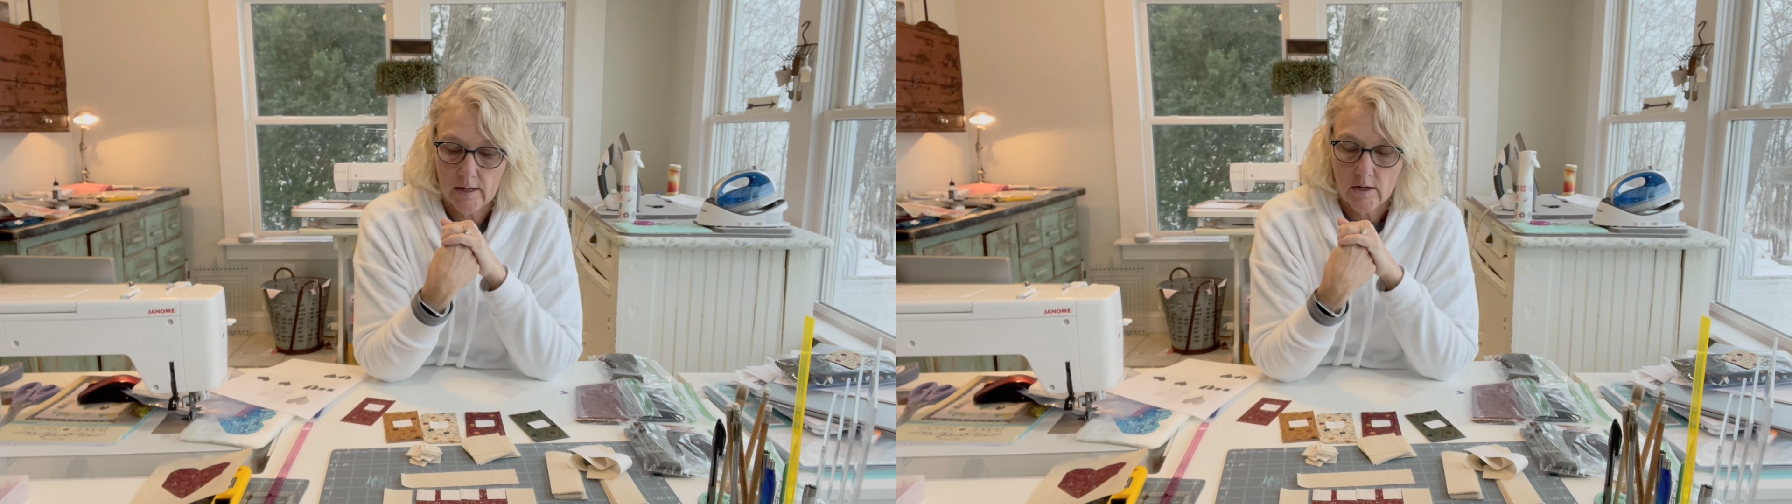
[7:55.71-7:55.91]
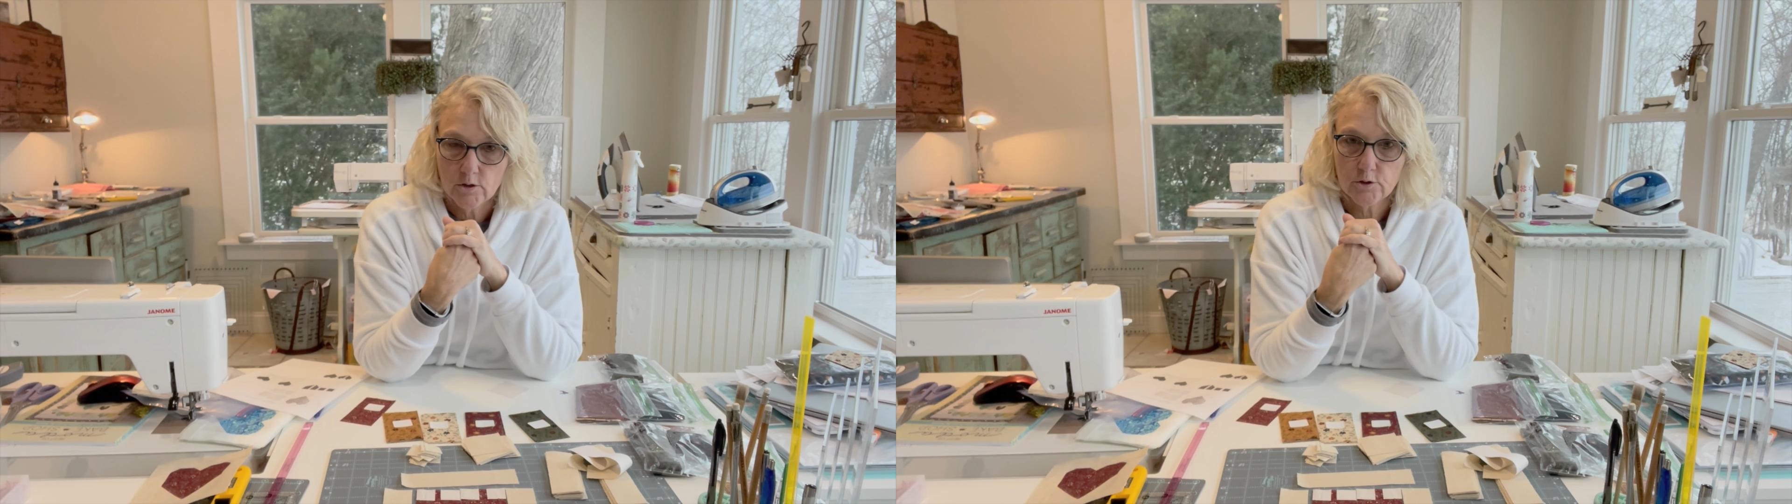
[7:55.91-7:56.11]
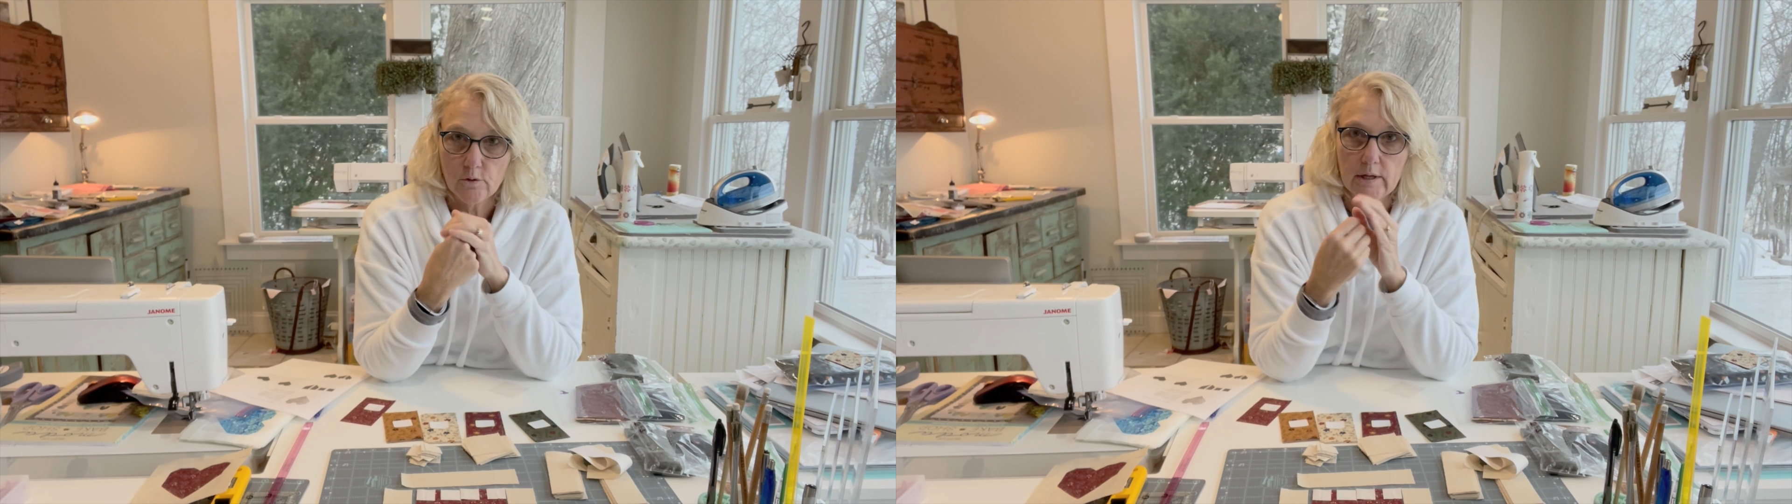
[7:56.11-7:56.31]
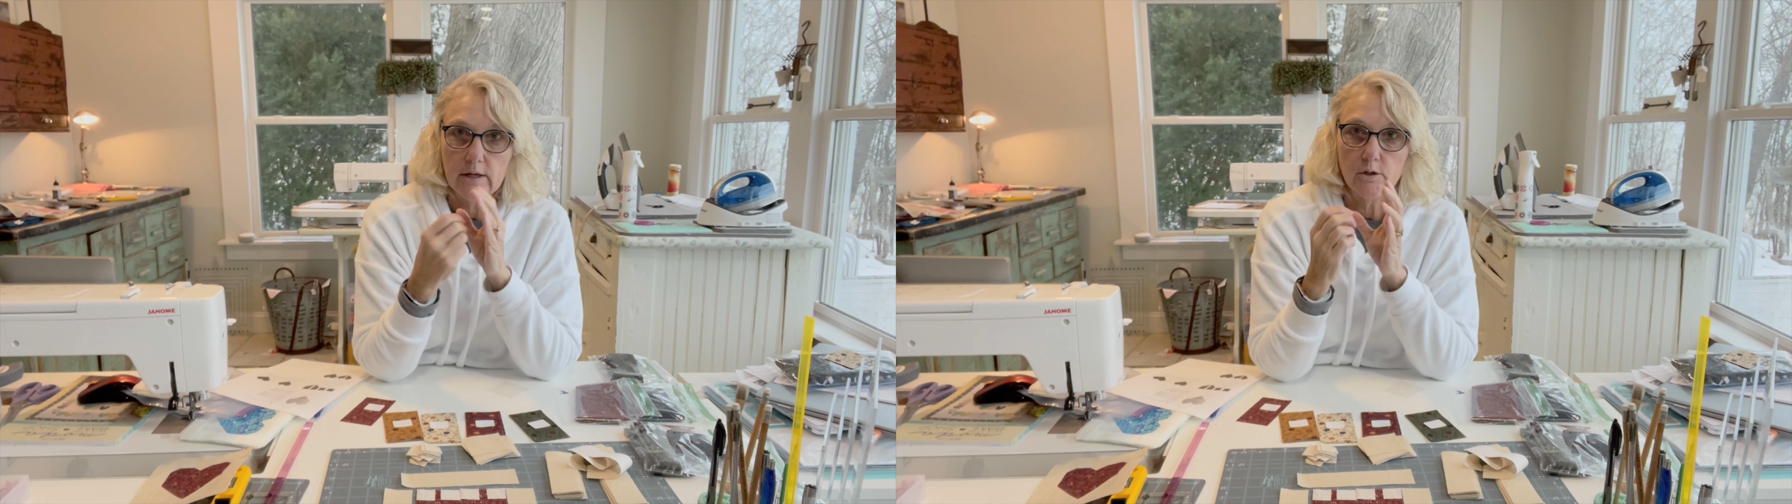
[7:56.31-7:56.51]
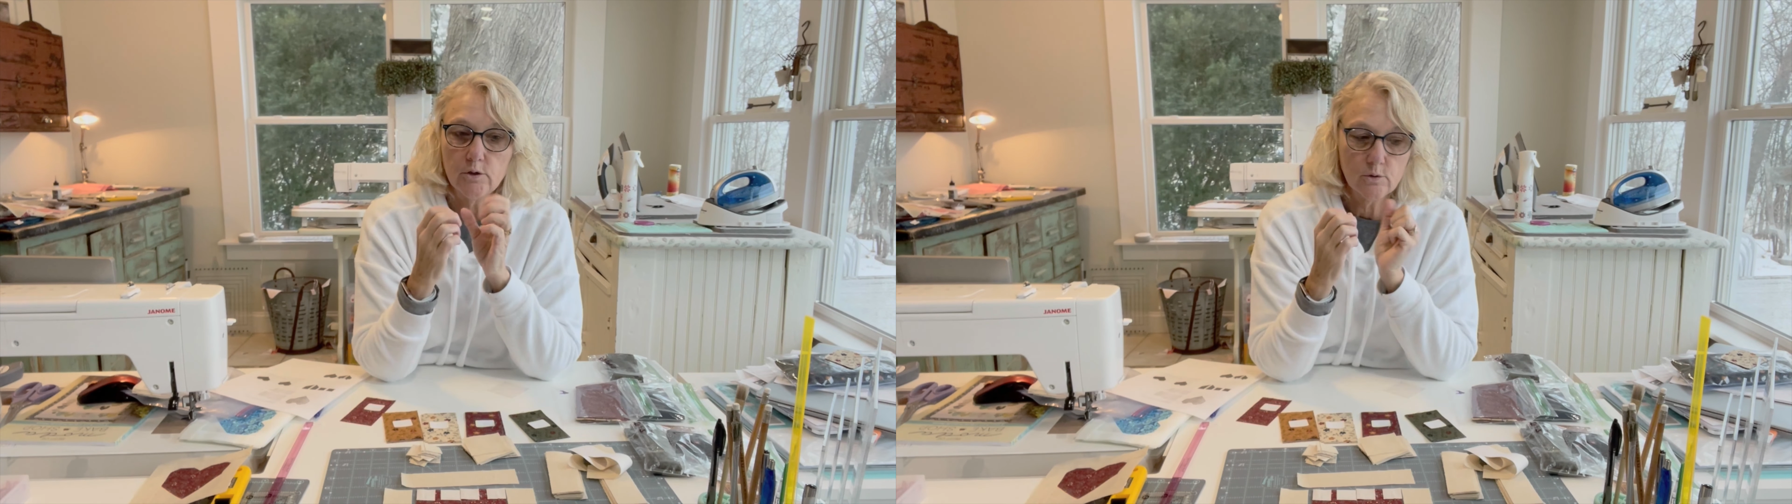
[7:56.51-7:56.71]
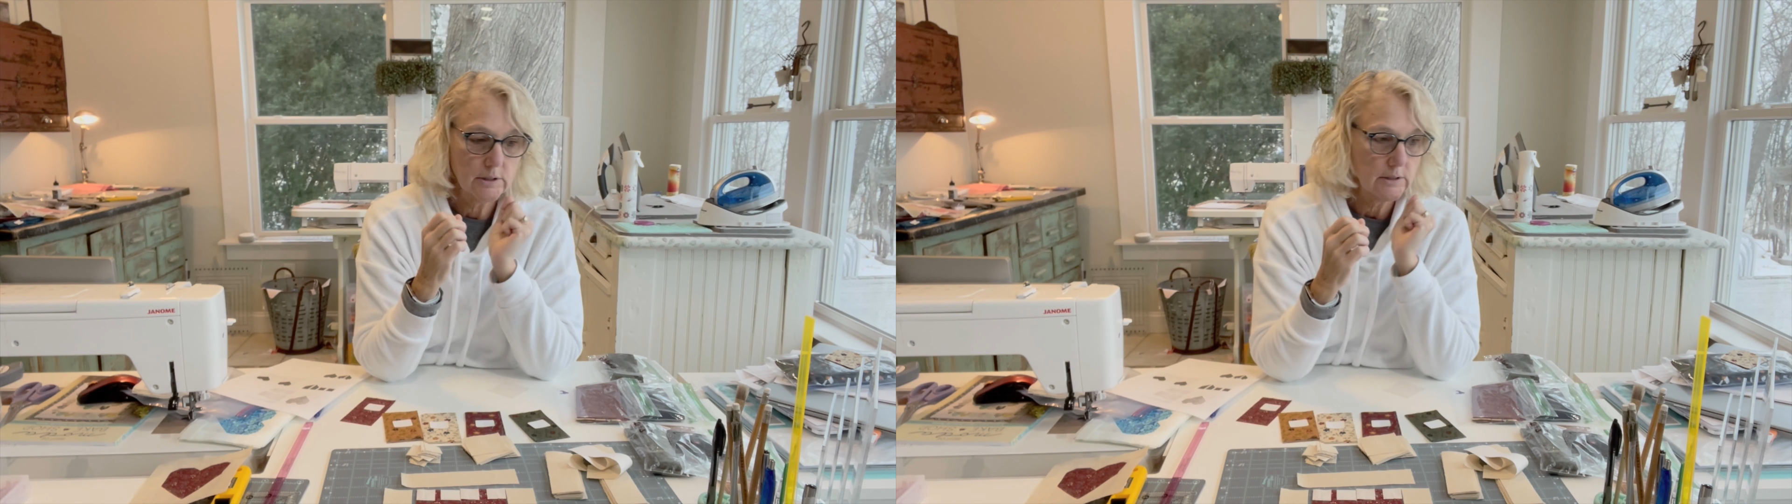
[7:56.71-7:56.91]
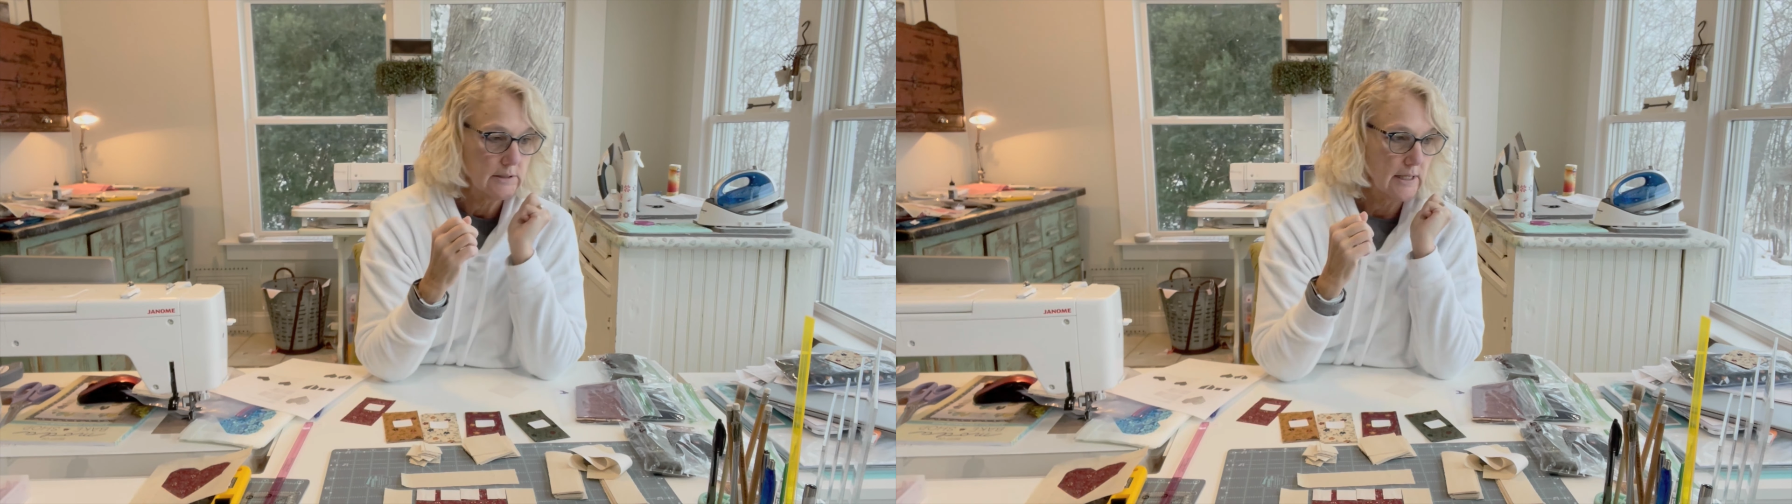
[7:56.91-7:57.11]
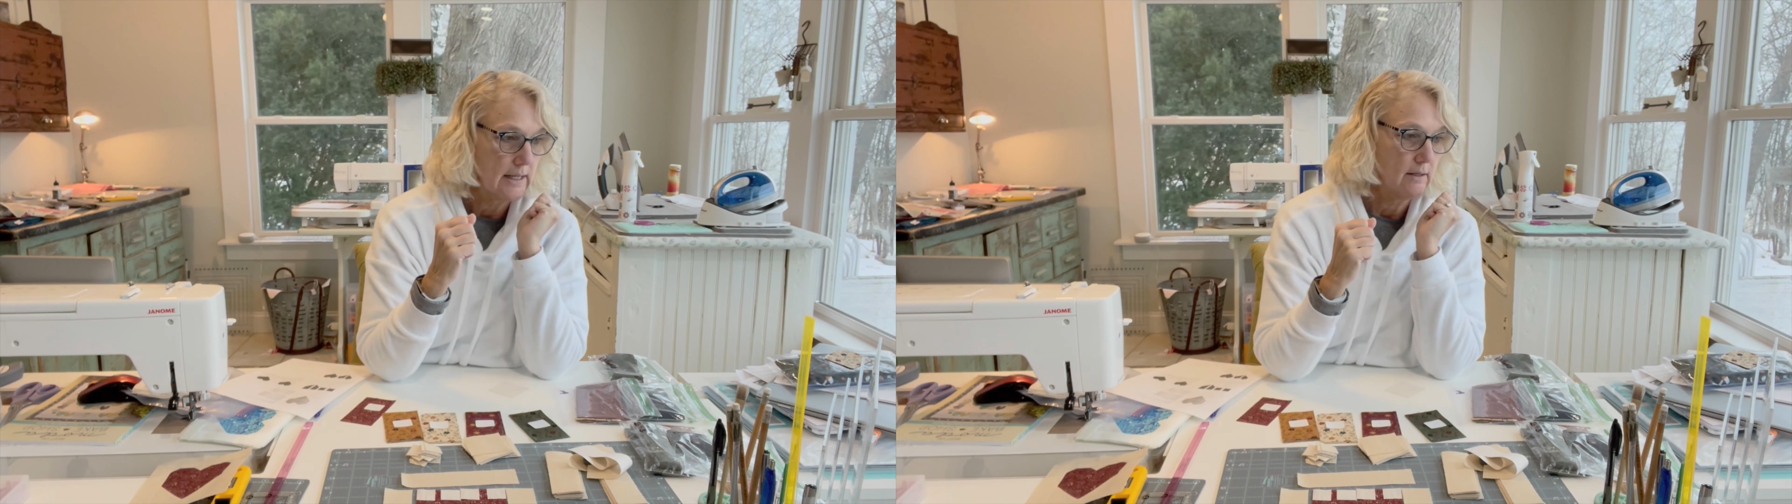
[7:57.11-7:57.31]
so that you can
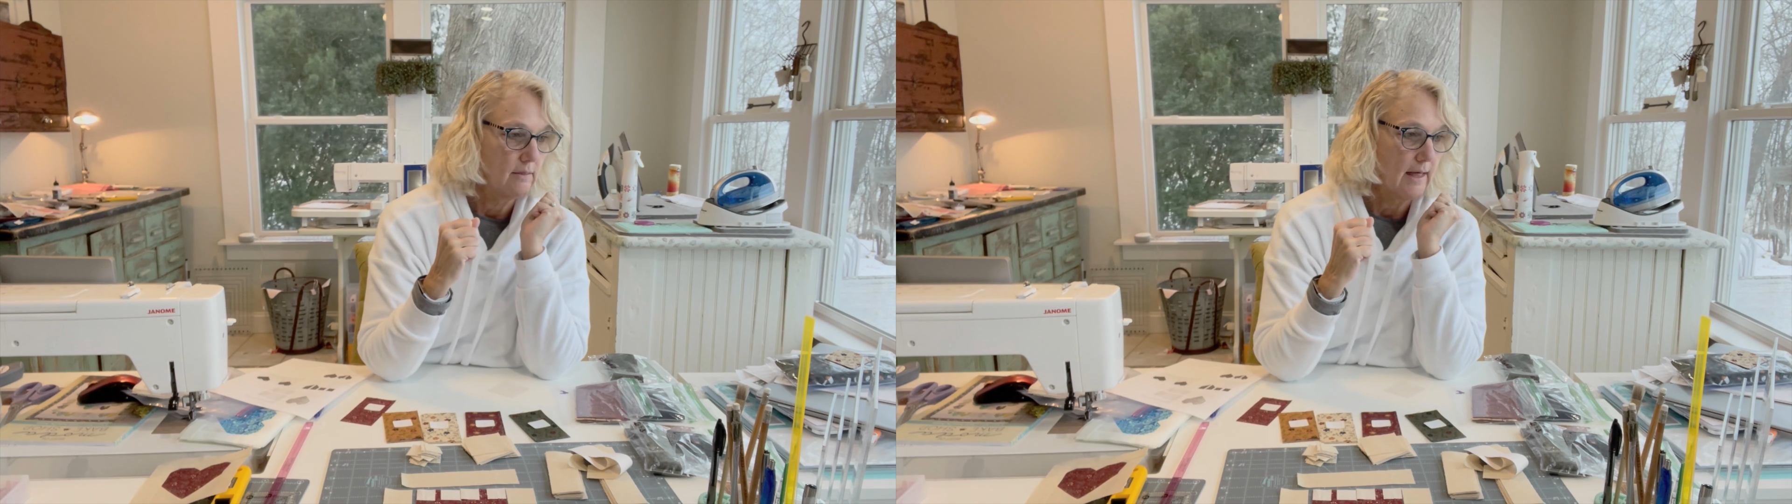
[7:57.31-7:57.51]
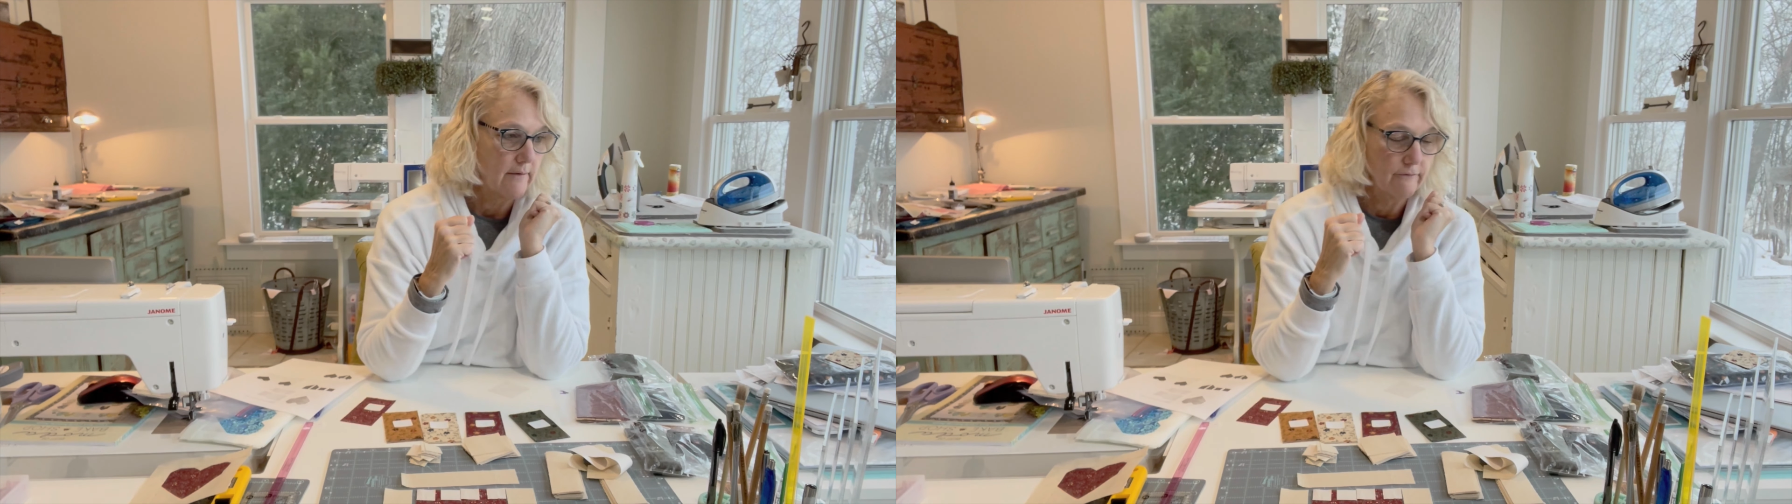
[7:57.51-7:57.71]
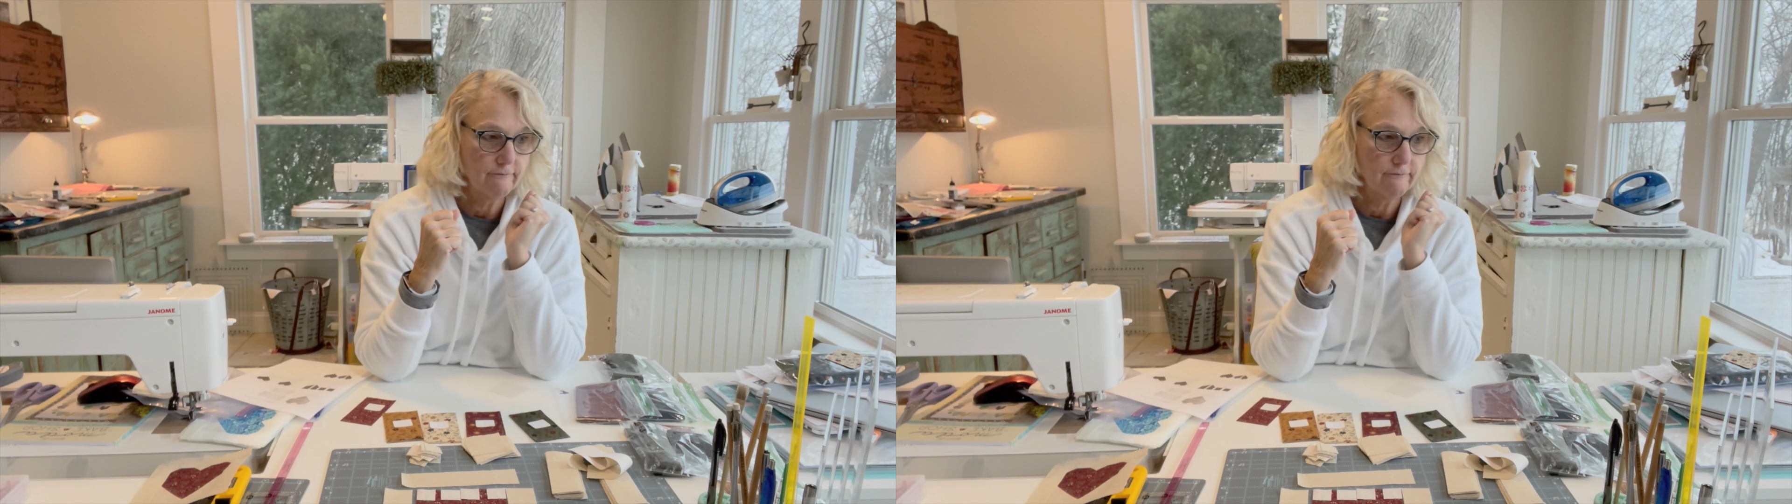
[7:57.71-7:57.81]
take that